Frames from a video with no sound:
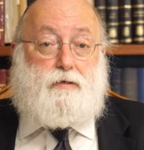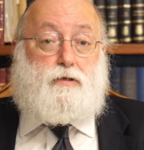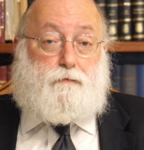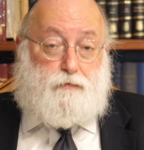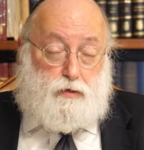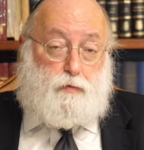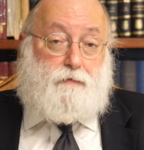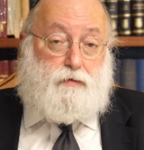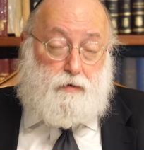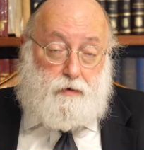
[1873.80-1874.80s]
So first we
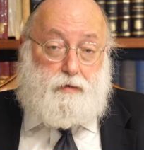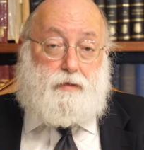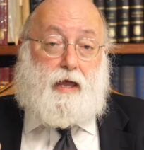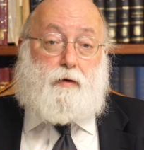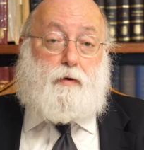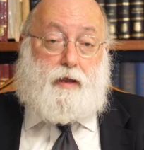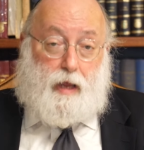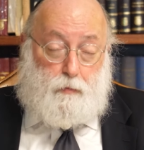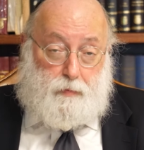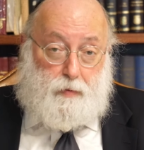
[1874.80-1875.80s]
have to earn it that way,
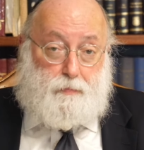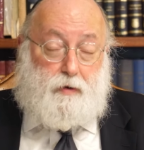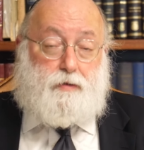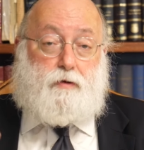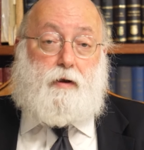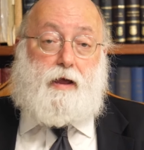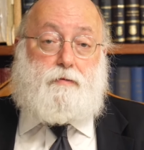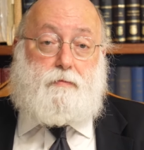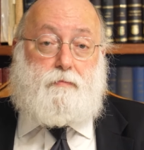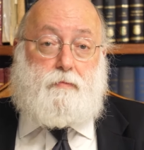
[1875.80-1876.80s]
and we prepare the
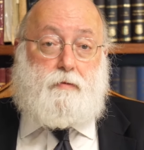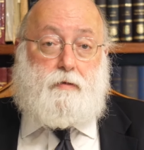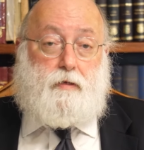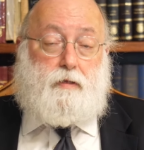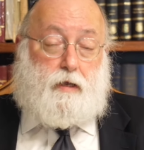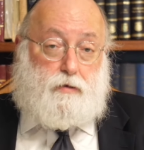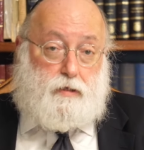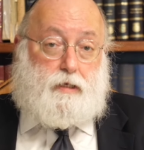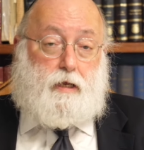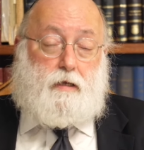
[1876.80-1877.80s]
ground. Like you
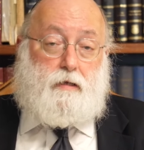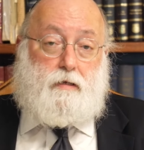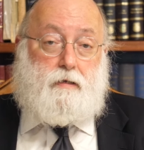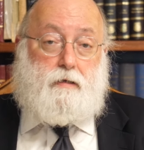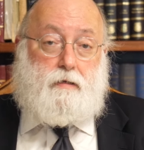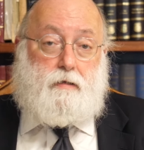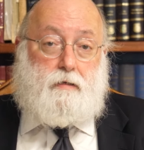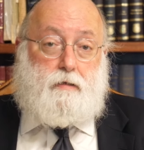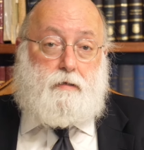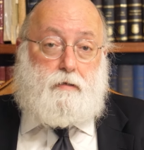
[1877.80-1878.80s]
see,
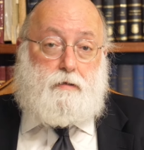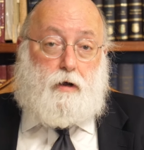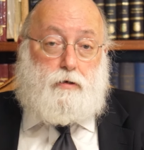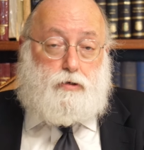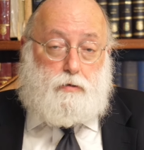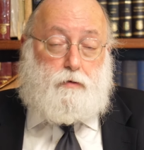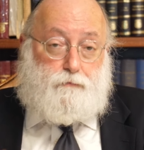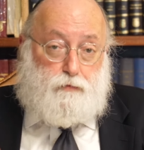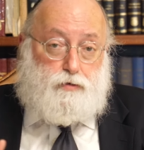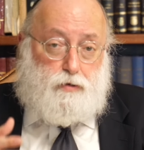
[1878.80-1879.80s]
young children,
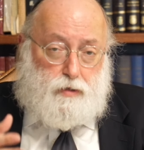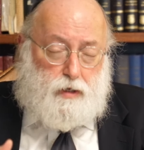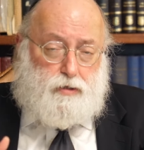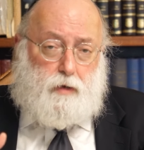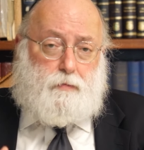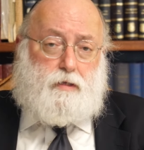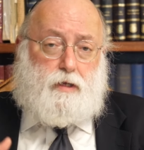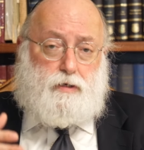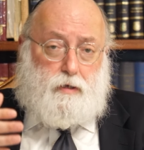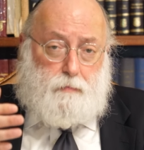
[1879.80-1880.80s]
first you teach them. You
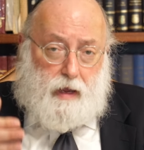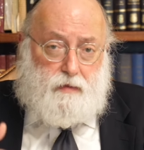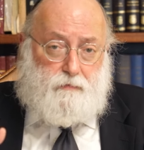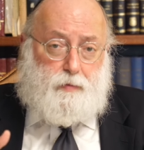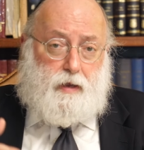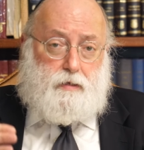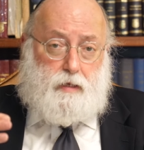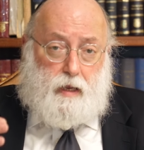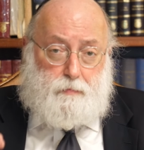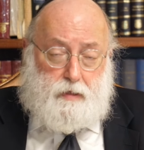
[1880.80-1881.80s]
teach them aleph bays,
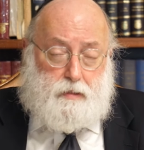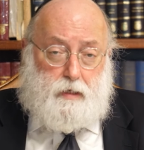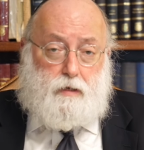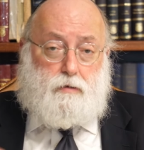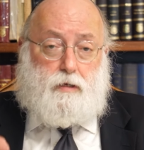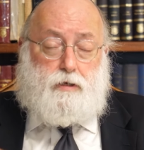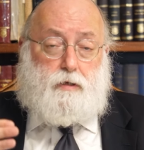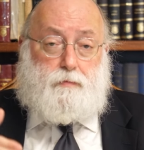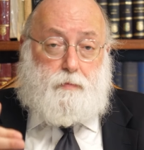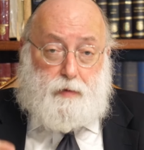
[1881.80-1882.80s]
ABC, you teach
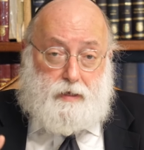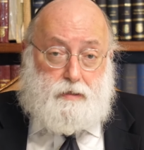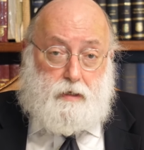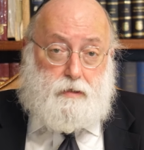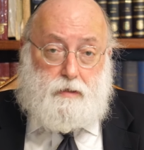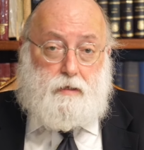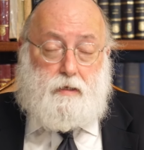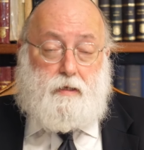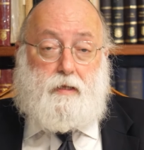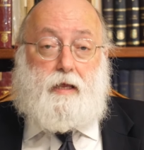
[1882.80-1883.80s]
them the basics
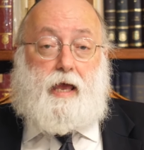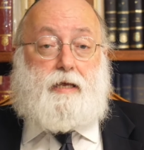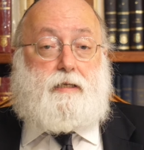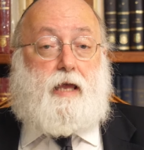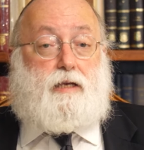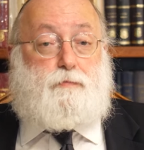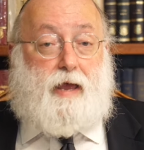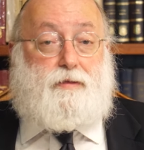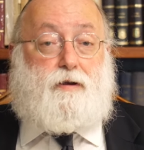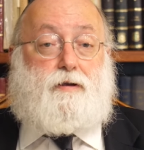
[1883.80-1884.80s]
as they
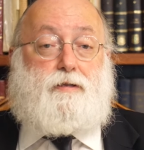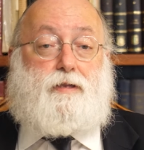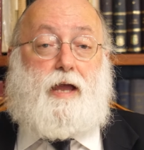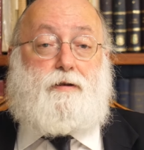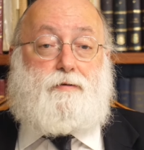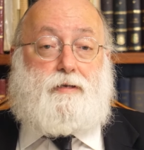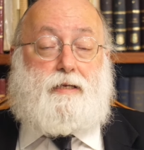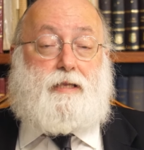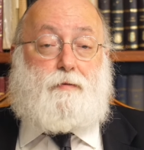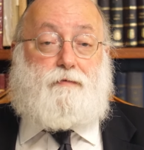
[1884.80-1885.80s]
expand their containers,
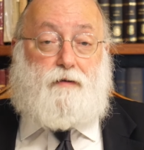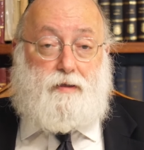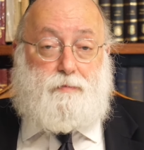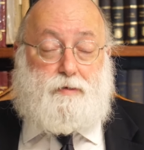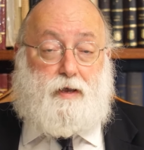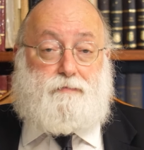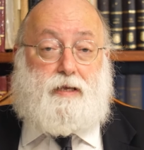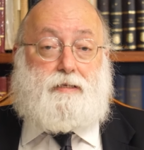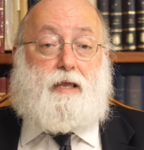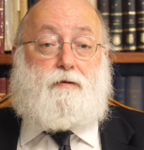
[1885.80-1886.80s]
as they refine themselves,
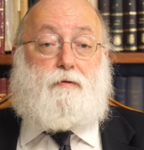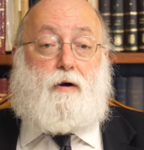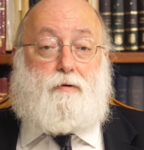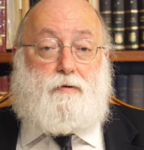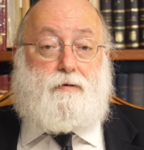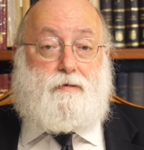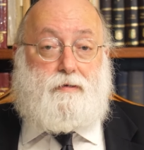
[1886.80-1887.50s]
as they grow,